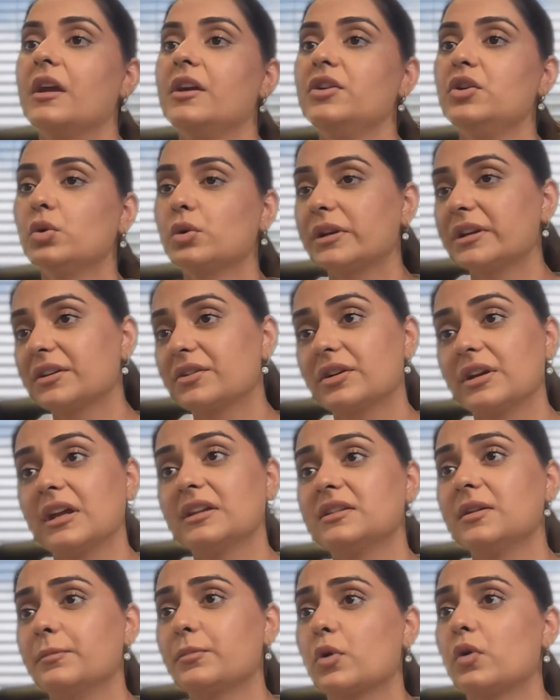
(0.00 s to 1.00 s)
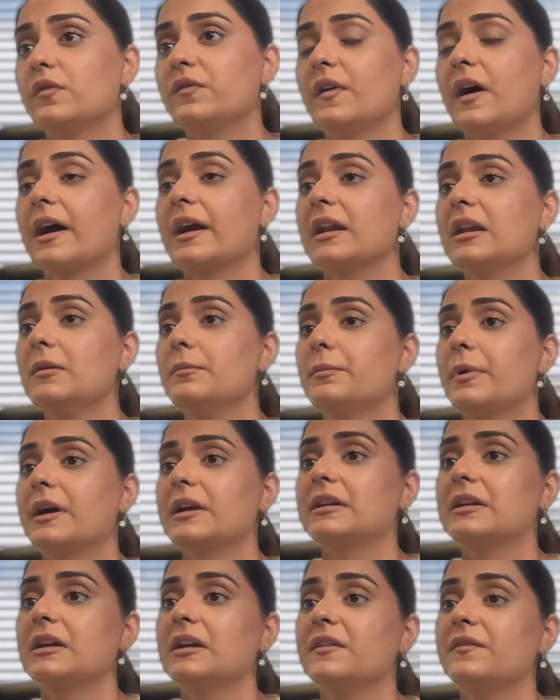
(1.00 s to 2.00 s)
You can create the profile,
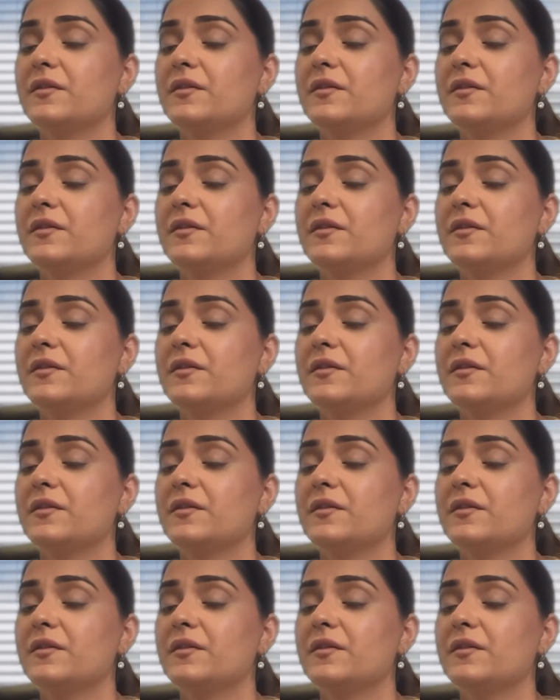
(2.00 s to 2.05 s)
but